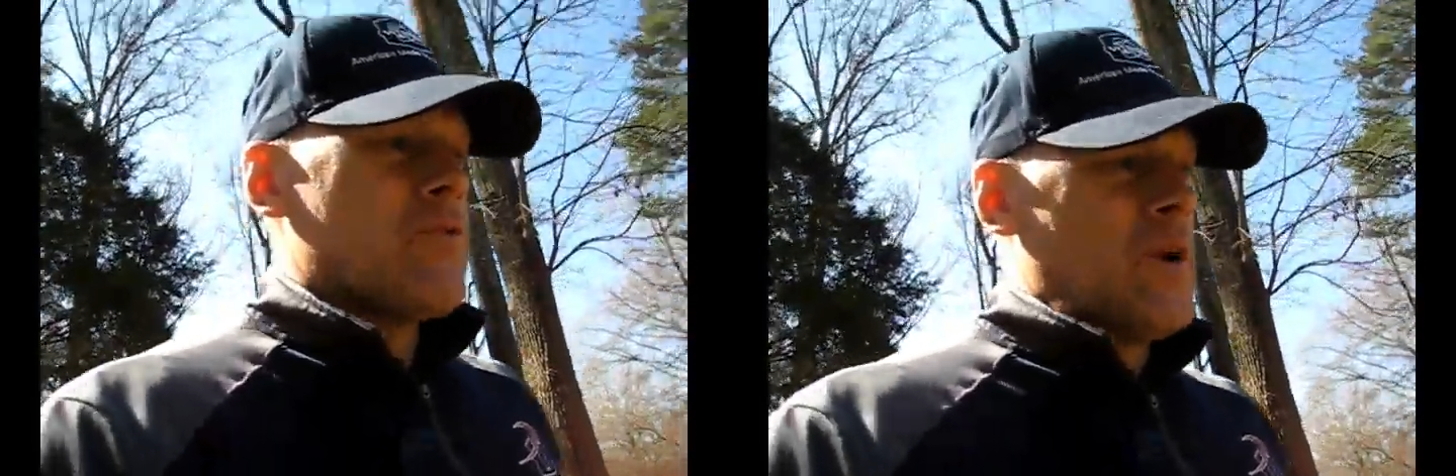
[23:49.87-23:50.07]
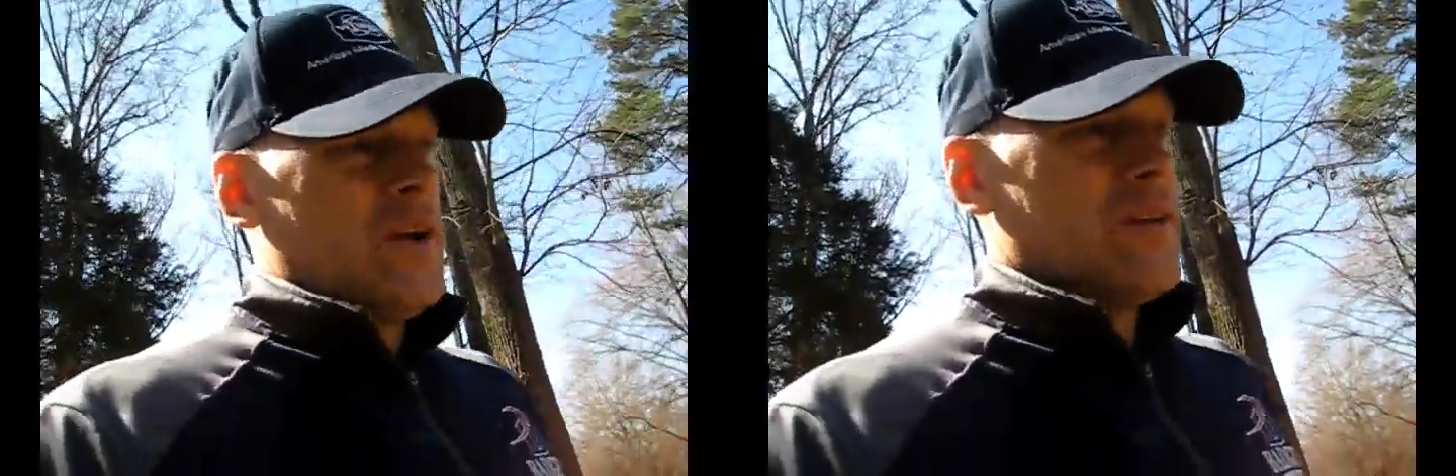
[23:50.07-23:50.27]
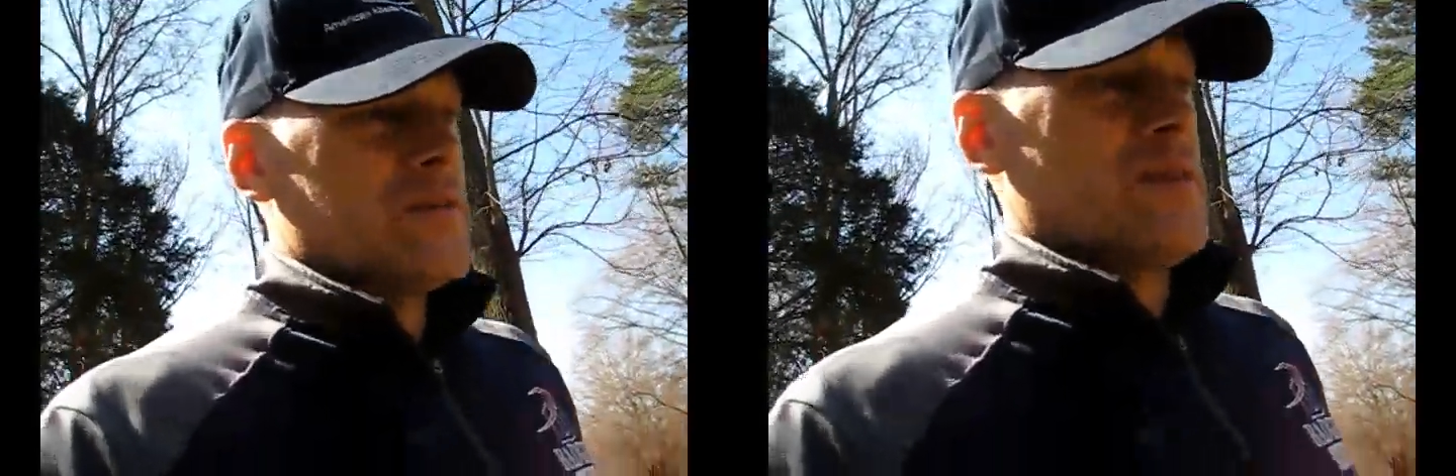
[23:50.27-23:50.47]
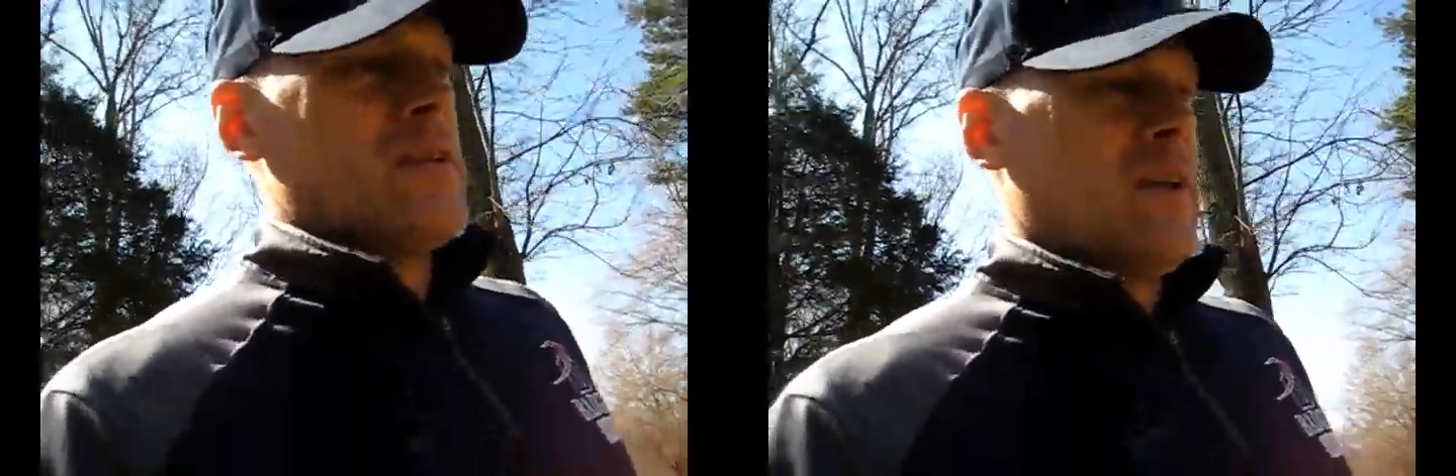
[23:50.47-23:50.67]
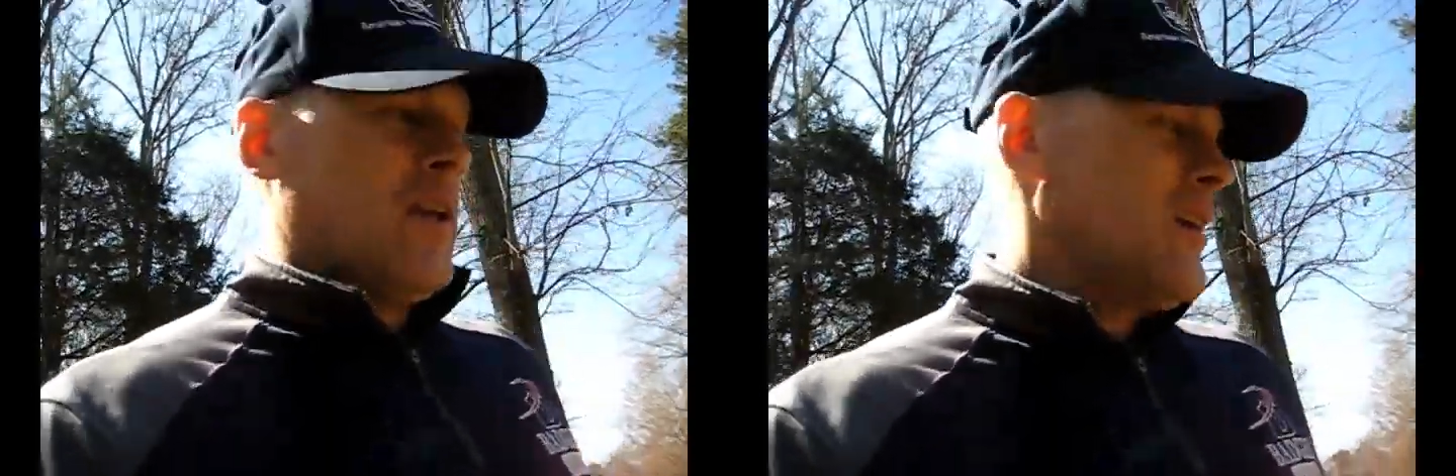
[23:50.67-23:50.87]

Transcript: rings and